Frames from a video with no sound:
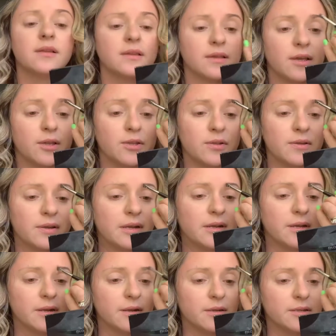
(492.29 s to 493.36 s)
Can you not
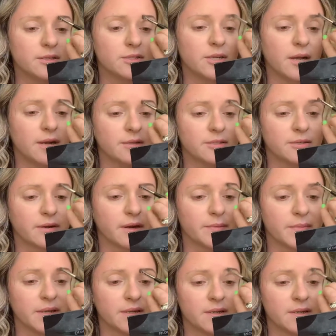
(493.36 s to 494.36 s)
hear this child screaming?